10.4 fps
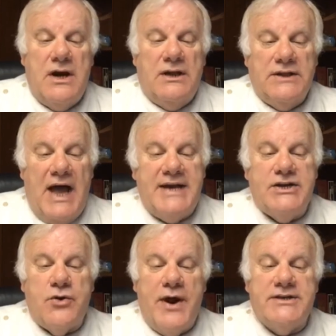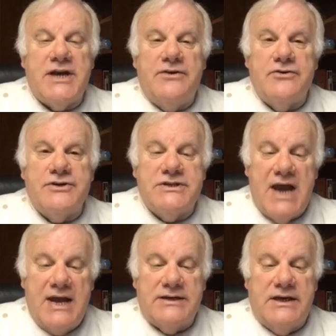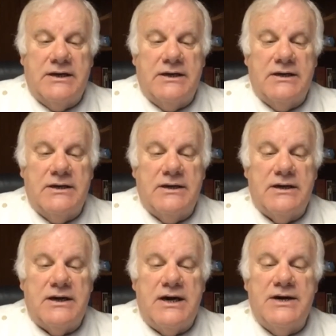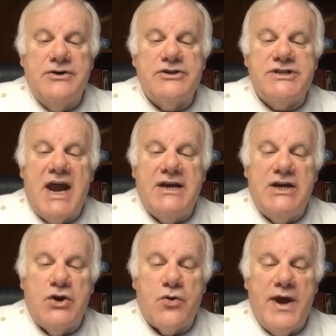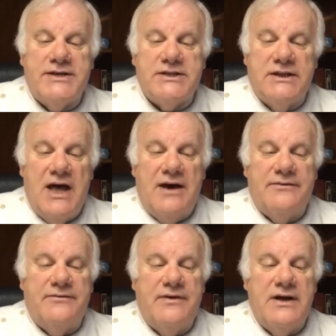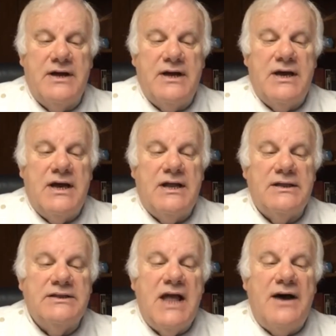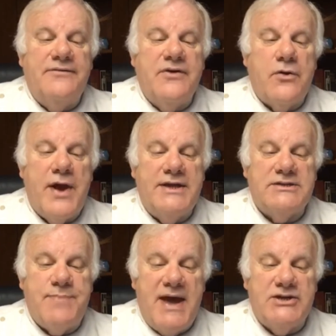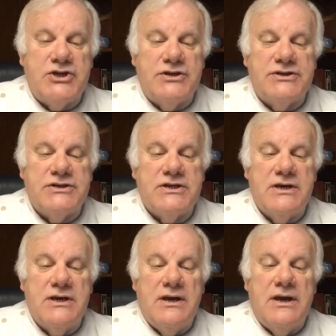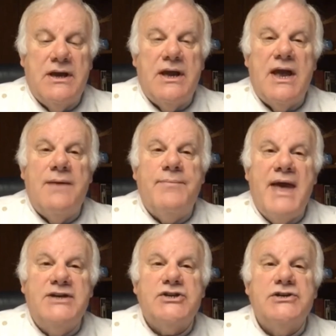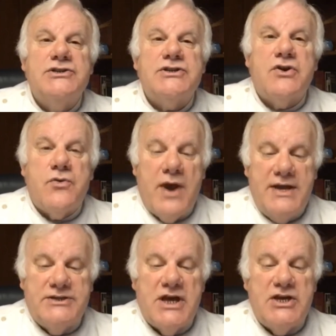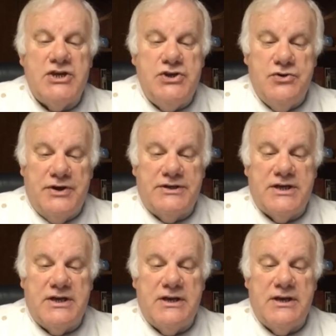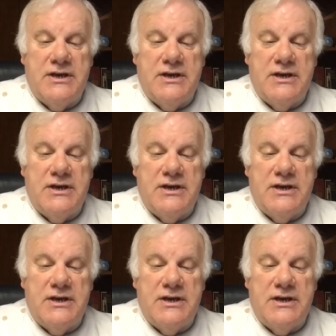Light creates understanding. Understanding creates love. Love creates patience, and patience creates unity.